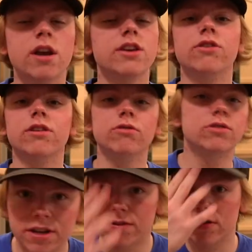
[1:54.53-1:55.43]
You can do
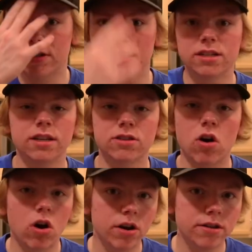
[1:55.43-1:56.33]
different seasonings
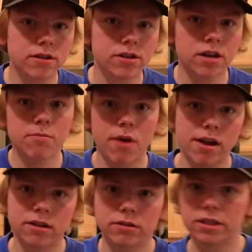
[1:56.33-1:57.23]
on the chicken,
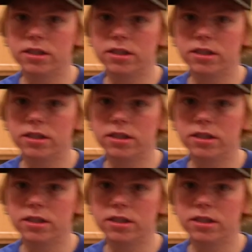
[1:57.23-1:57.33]
but it really